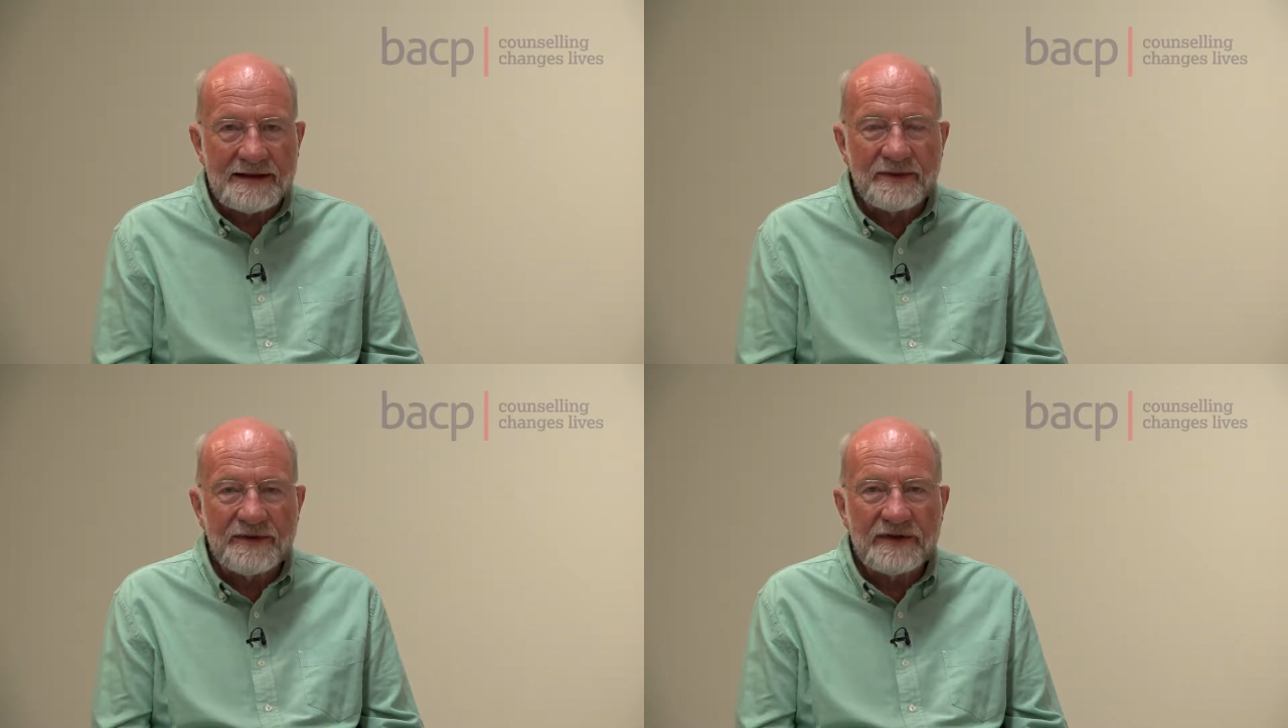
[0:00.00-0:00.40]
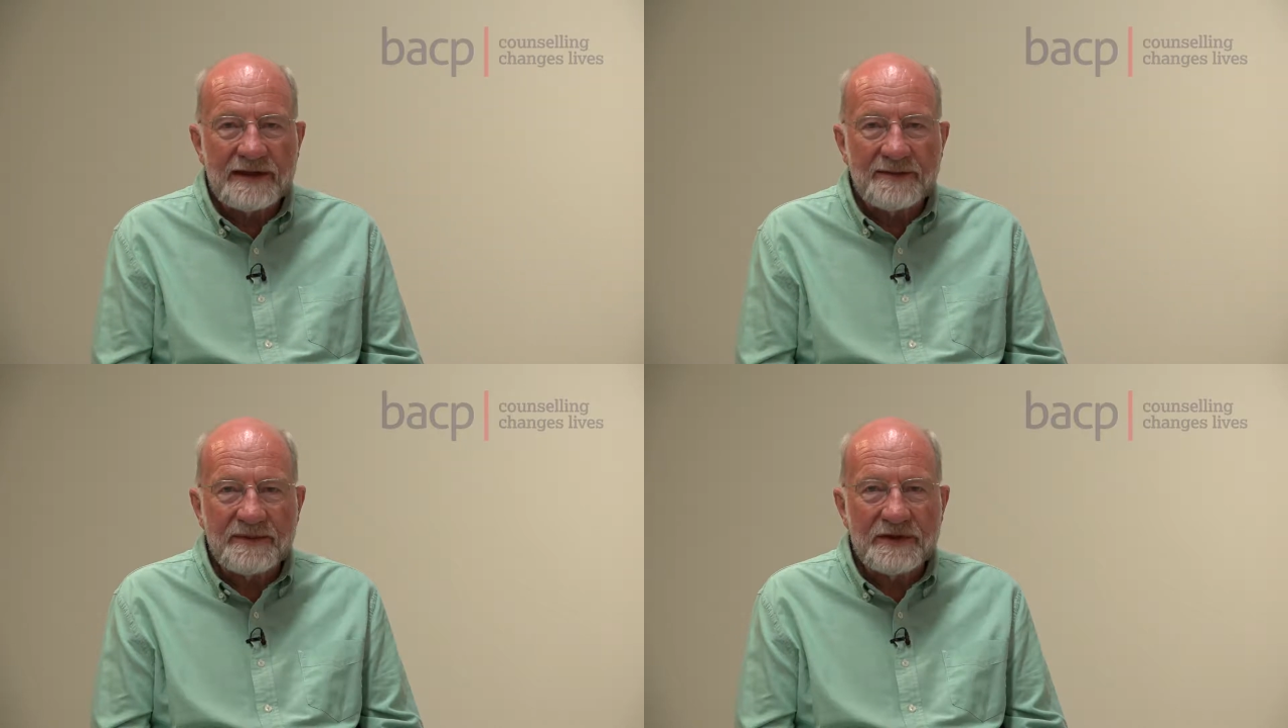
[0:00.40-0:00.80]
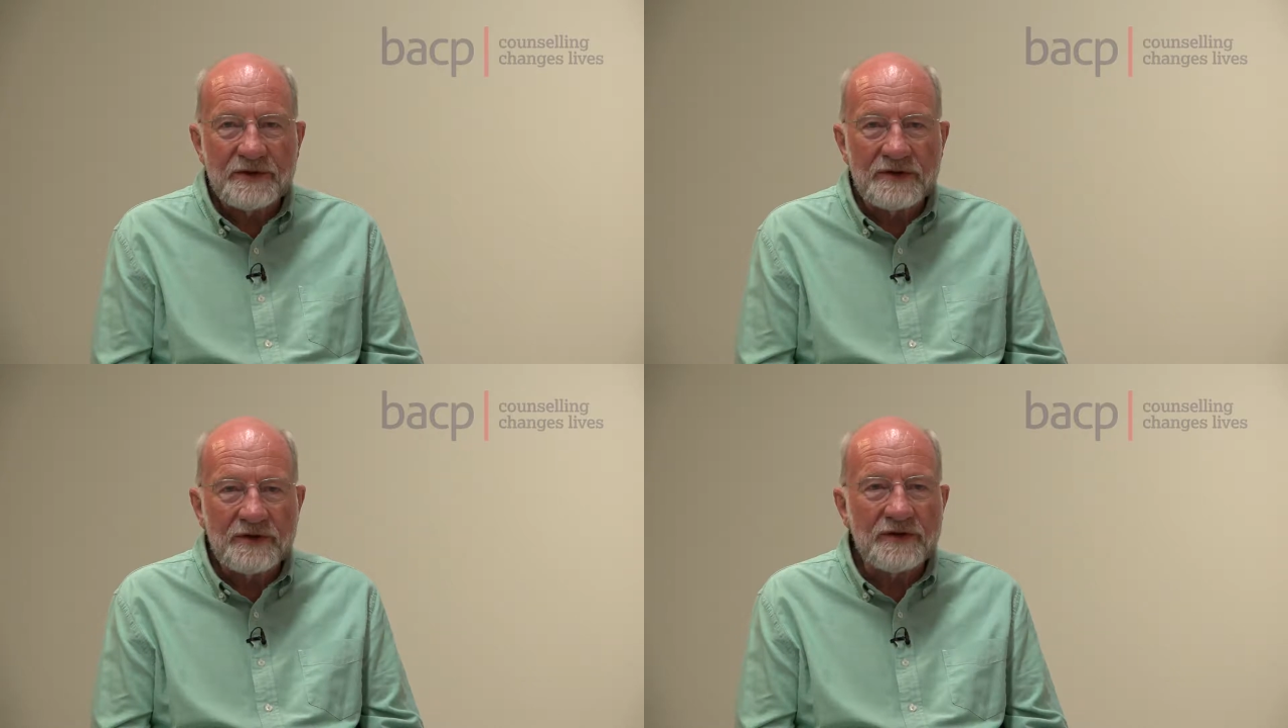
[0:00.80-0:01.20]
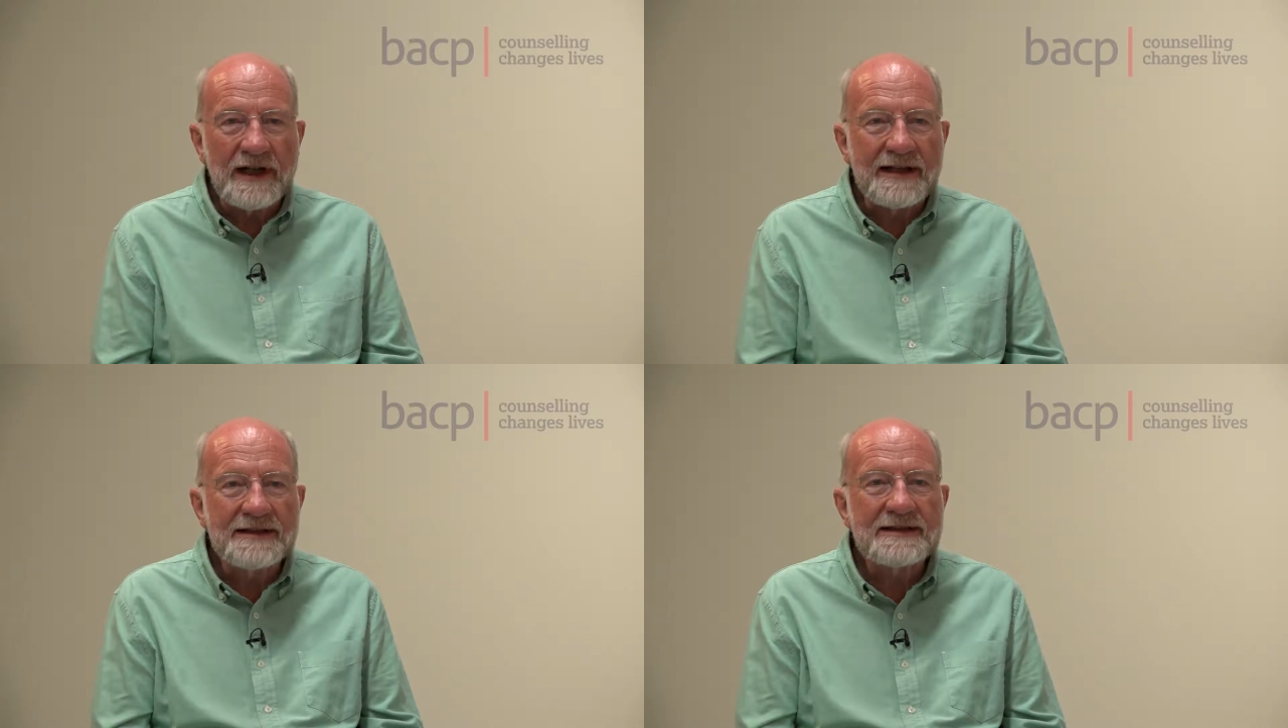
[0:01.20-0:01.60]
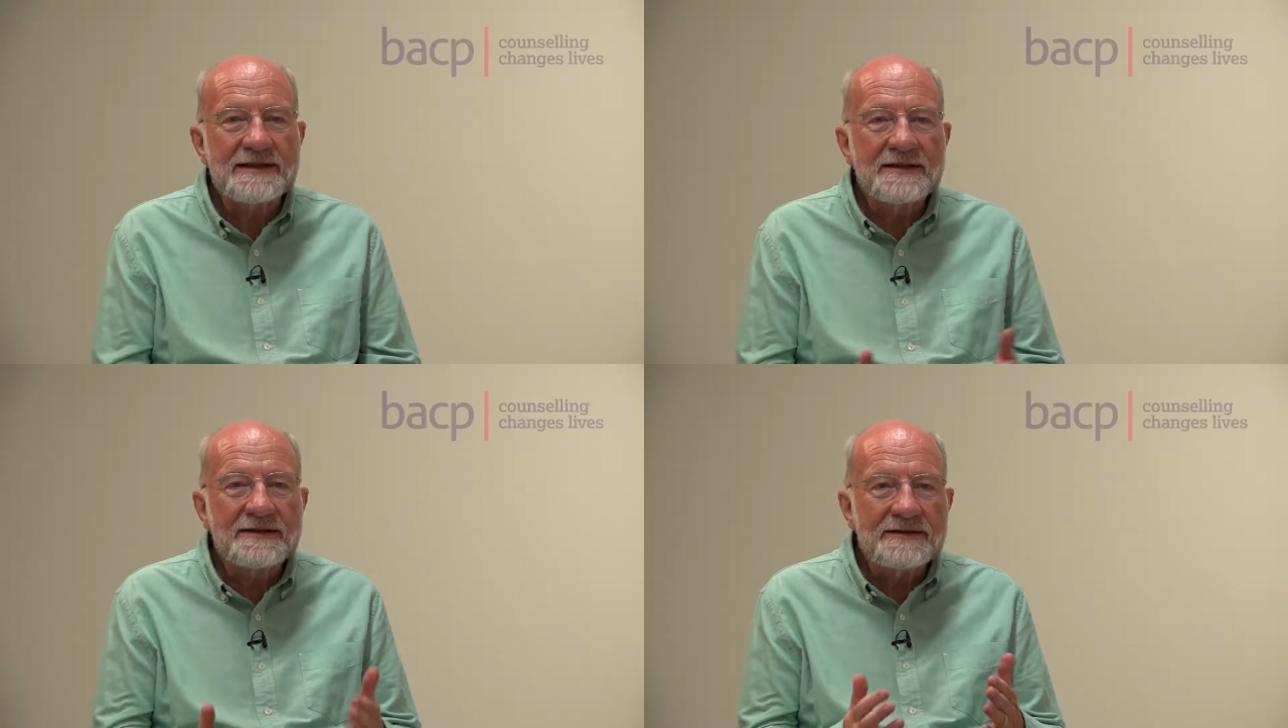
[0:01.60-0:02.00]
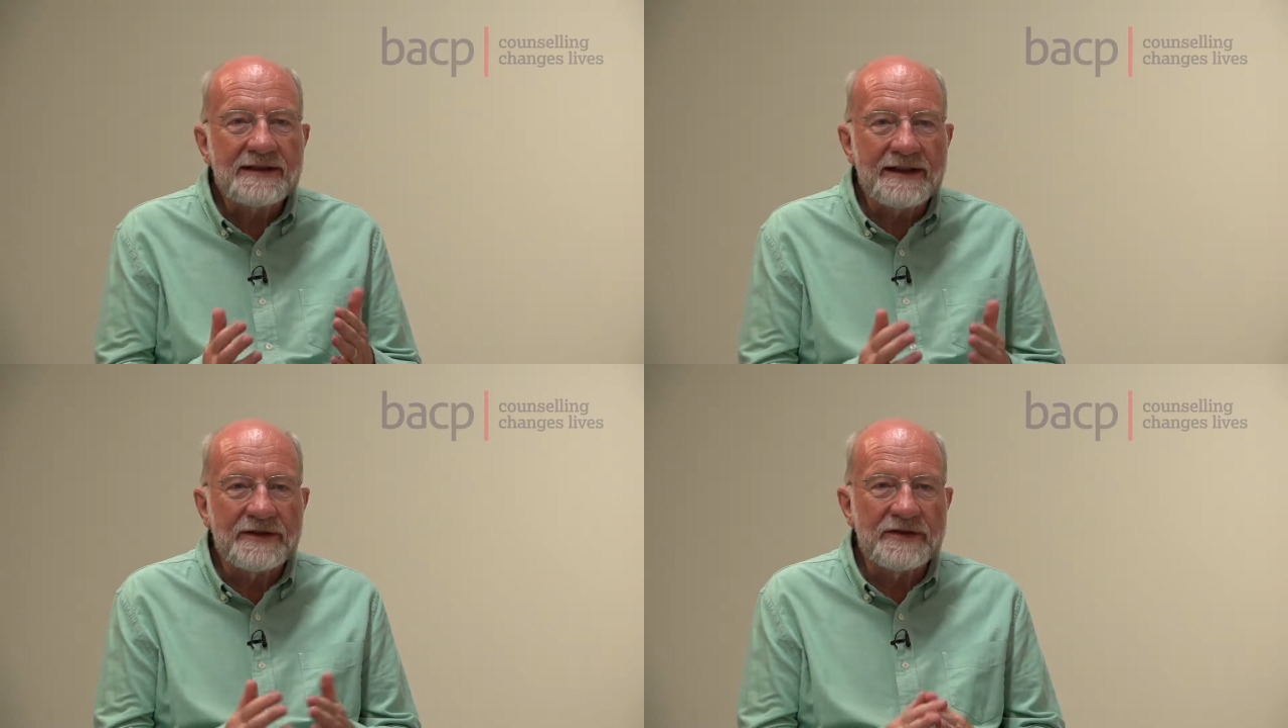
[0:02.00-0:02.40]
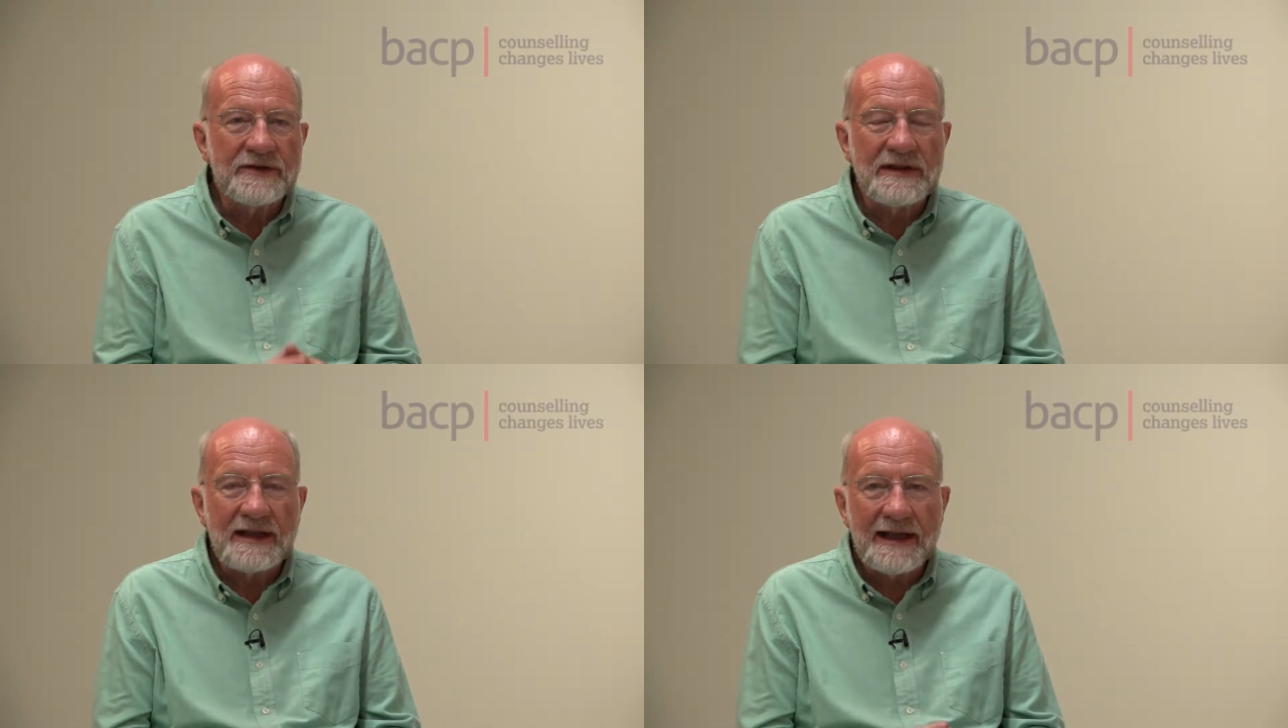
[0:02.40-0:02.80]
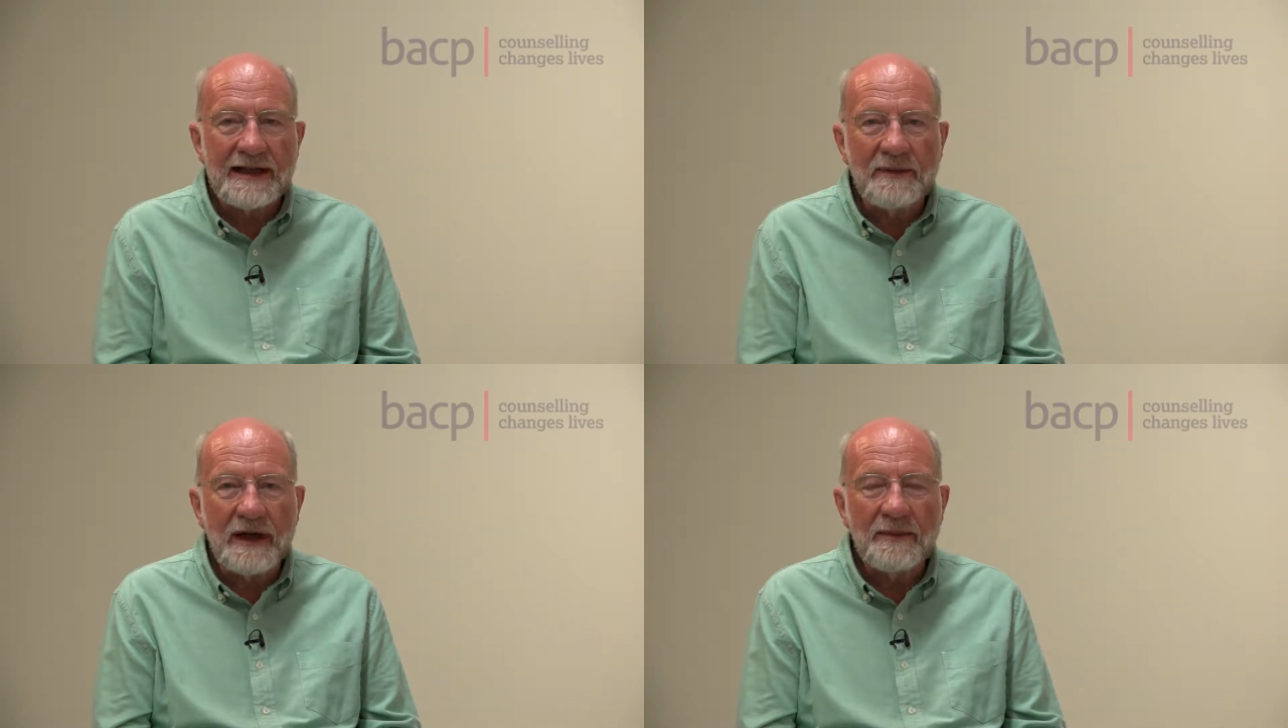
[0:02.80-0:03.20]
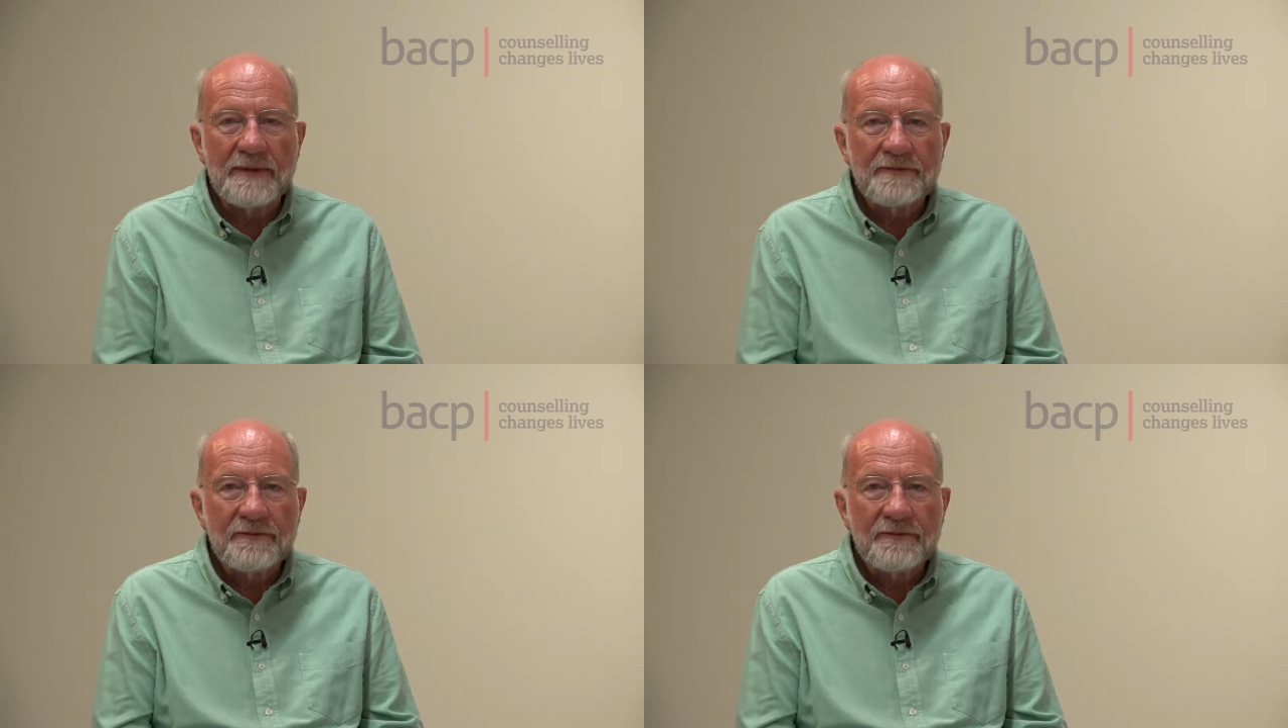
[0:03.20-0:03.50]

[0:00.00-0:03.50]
and we've attempted to address the issues that came up.